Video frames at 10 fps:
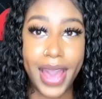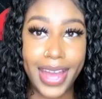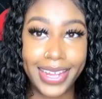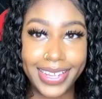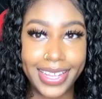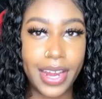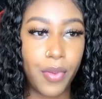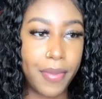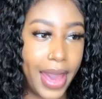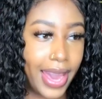mad. Like then I
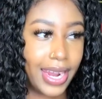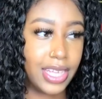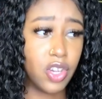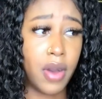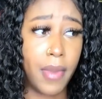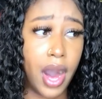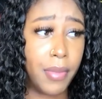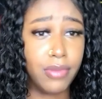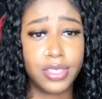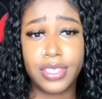went back and I told my
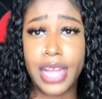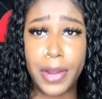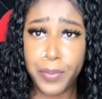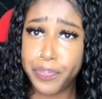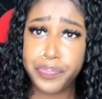mom. I was just like,